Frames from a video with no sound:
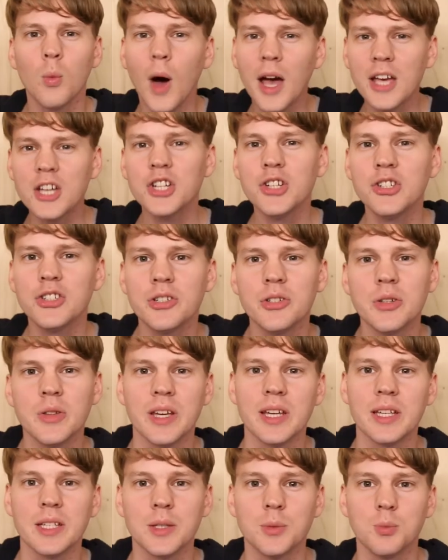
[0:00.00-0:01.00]
why should you do
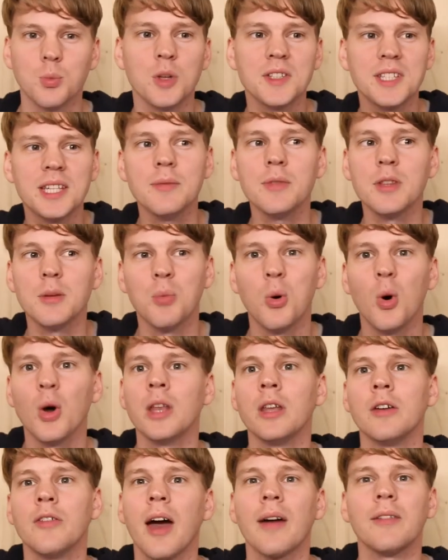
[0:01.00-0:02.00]
this? What's even the
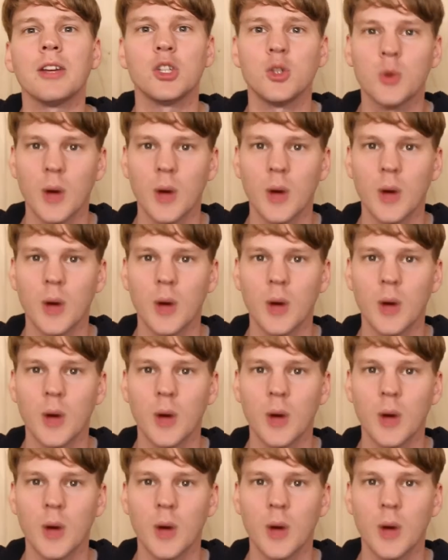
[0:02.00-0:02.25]
point of having